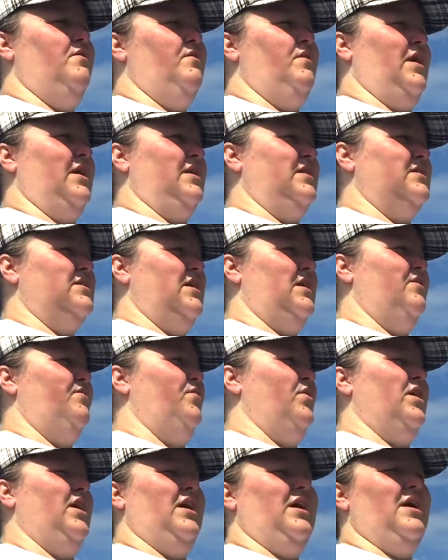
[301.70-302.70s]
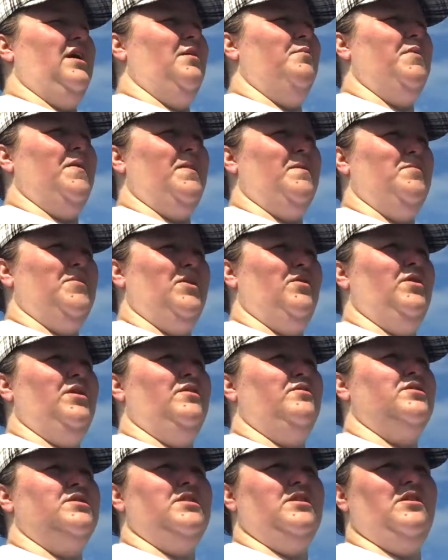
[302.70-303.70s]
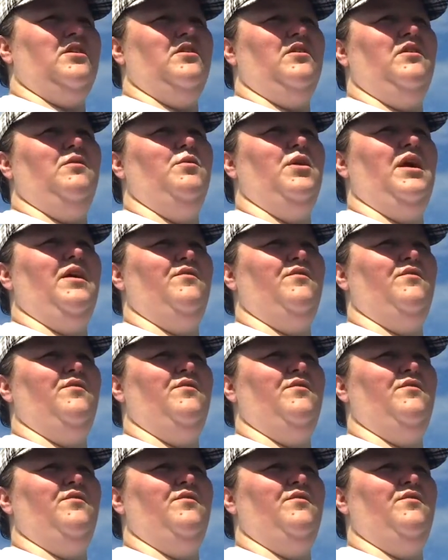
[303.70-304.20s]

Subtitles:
Like I said, if we can't help at the mental health center, we